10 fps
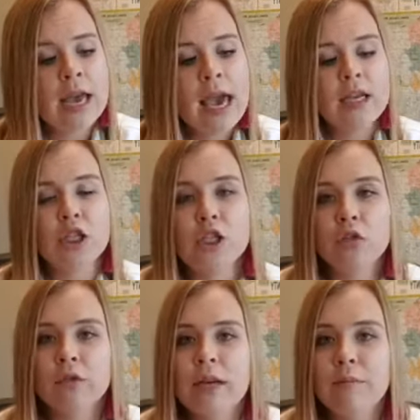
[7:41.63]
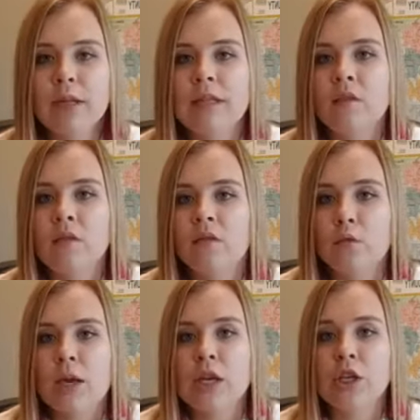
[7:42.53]
It's just a great place of
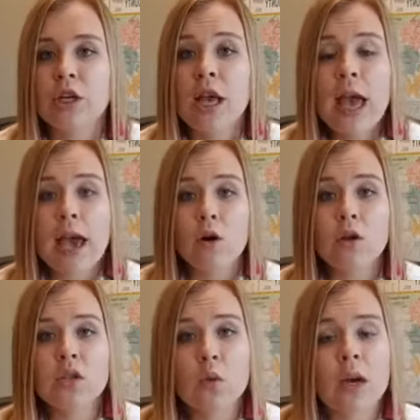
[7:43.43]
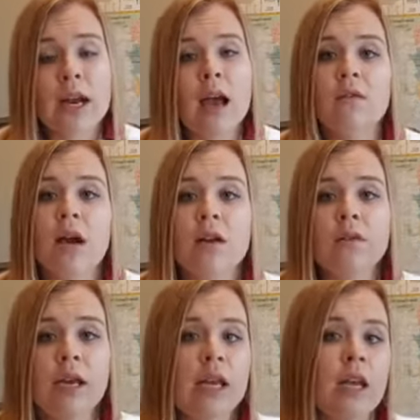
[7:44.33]
information. And also, we're going to have kind of
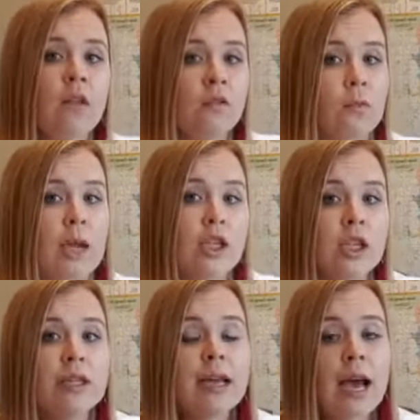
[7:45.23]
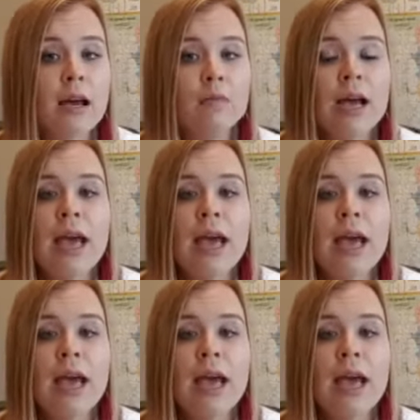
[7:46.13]
like an information tab.